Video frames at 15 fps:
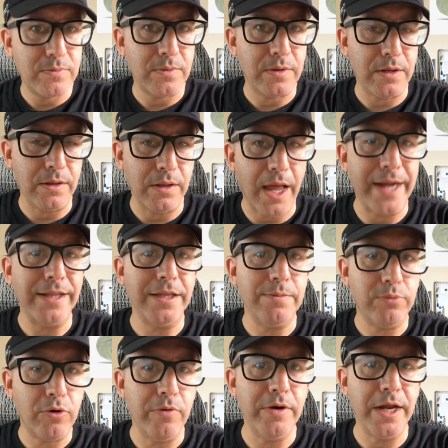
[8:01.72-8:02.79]
lightly
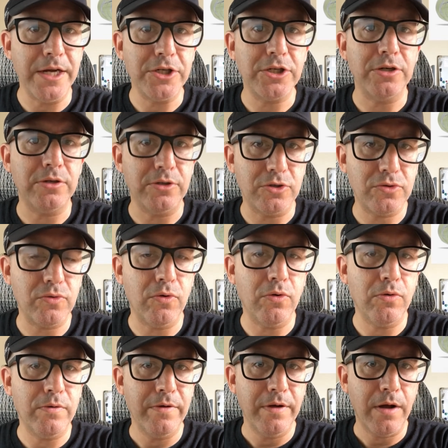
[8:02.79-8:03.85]
pronation
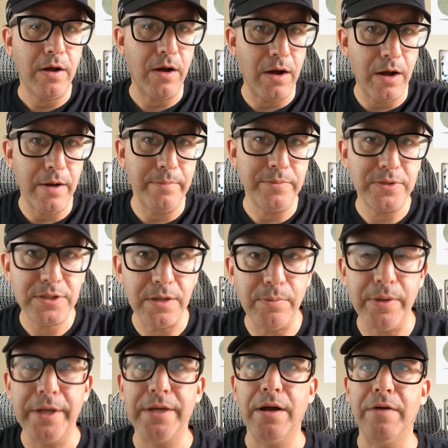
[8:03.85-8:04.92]
control
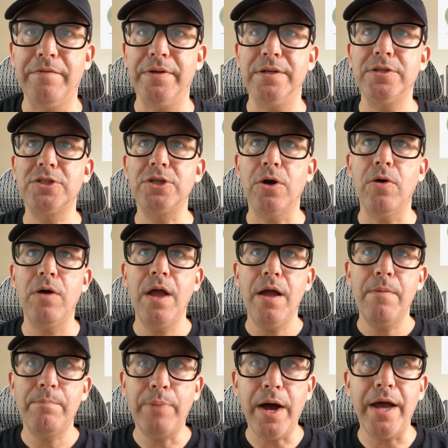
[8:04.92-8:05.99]
sibling of it. So,
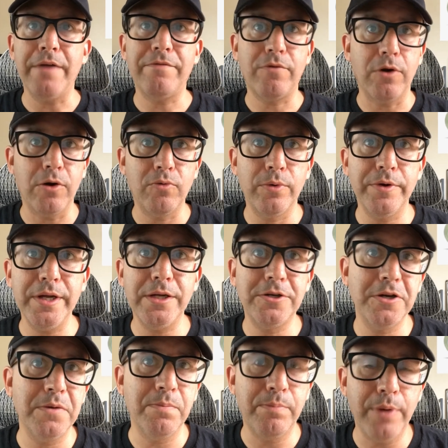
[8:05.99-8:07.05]
but for a really
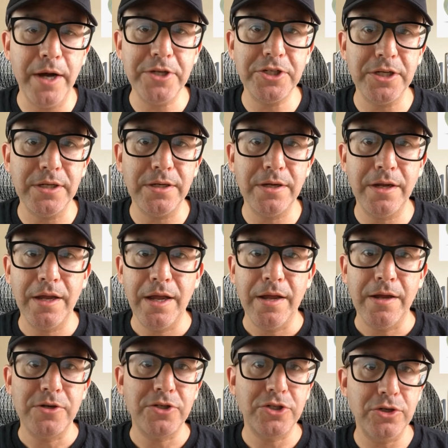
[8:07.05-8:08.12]
good budget
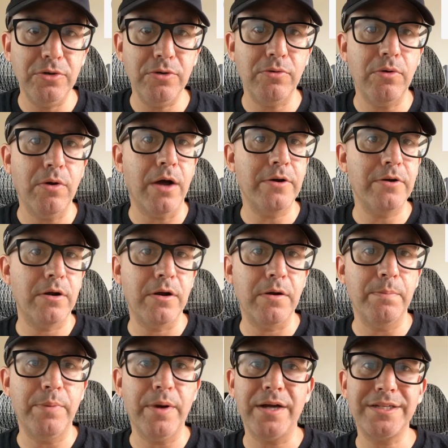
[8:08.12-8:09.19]
shoe under
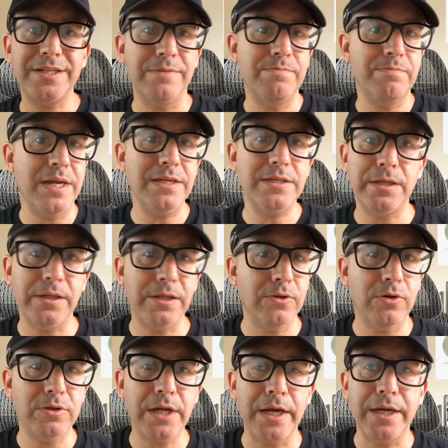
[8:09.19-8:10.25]
$100, and basically
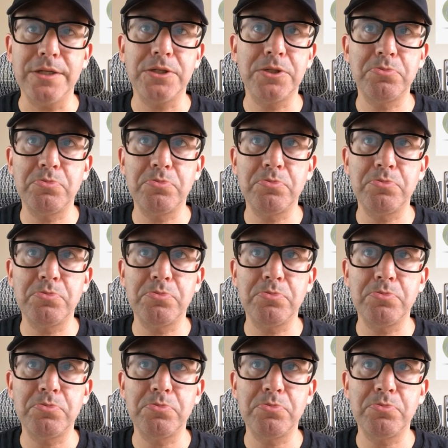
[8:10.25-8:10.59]
looks like it's